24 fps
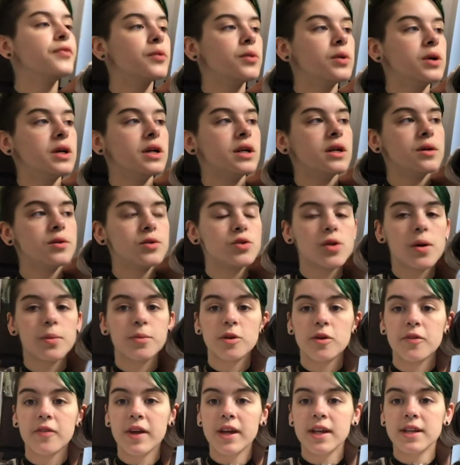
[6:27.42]
We dropped
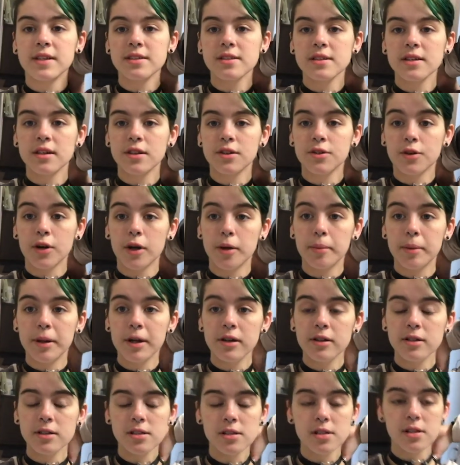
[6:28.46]
off Ansley at her
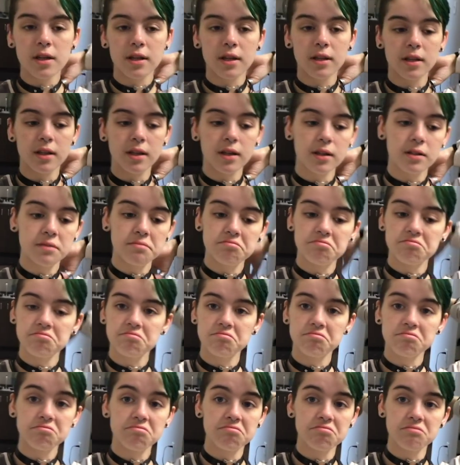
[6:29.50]
grandparents, and then
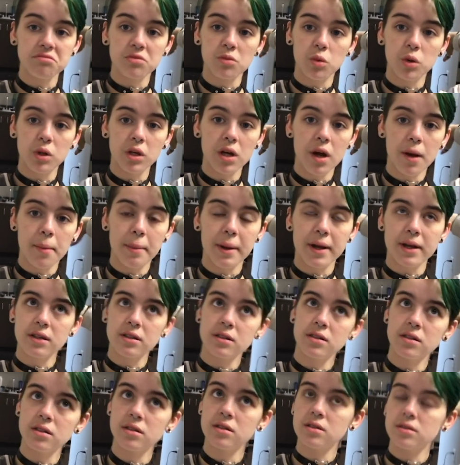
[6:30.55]
we got back
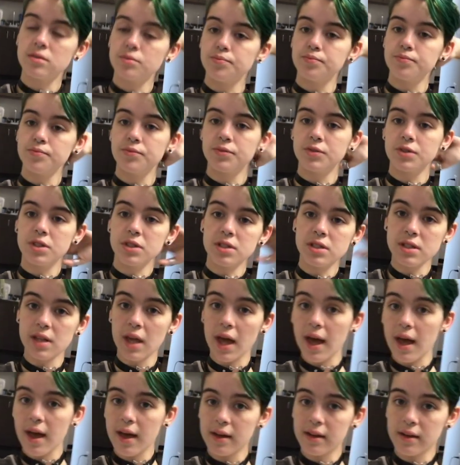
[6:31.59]
to to
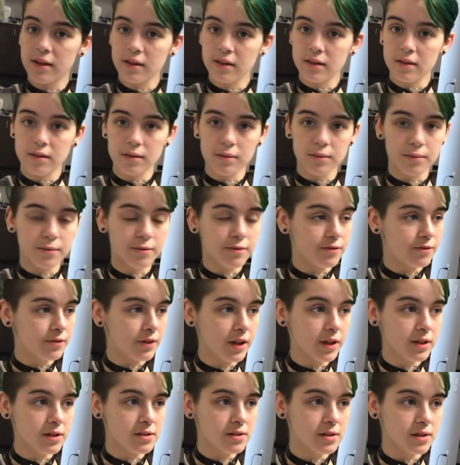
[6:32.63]
SCAD and
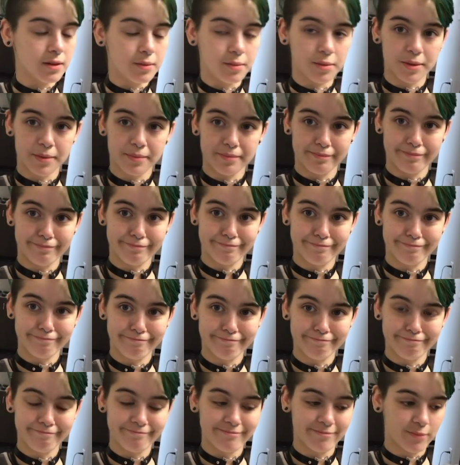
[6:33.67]
fell asleep.
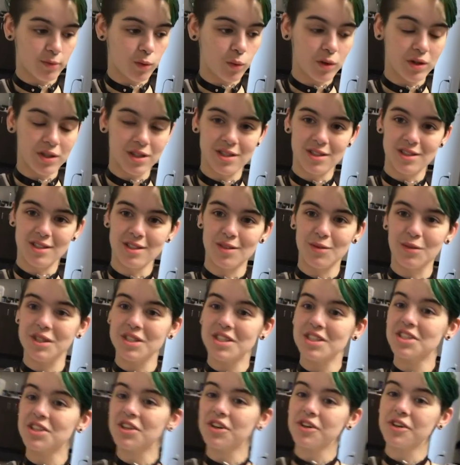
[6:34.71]
We, we
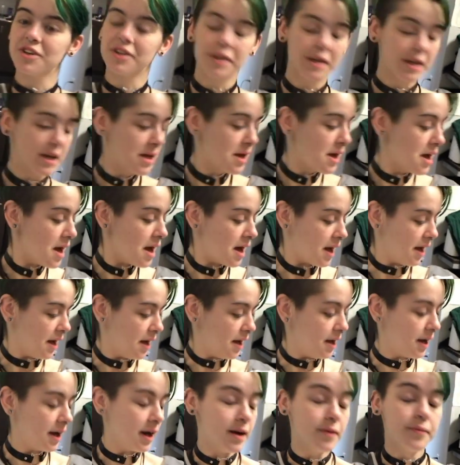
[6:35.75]
did good. Uh,
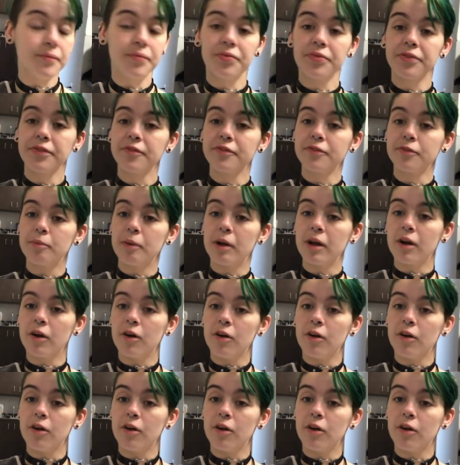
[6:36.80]
oh. for my